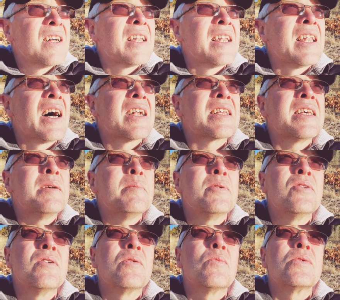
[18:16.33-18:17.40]
not keep
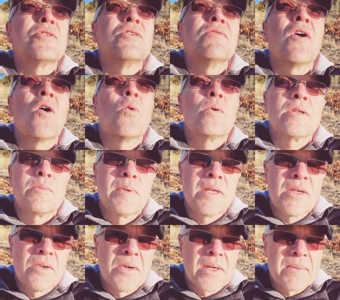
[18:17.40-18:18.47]
doing what you've always been
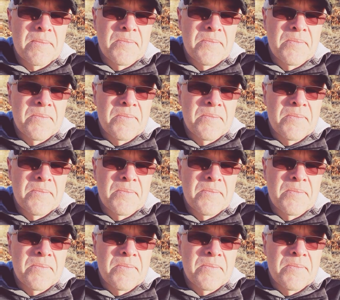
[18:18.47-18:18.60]
doing.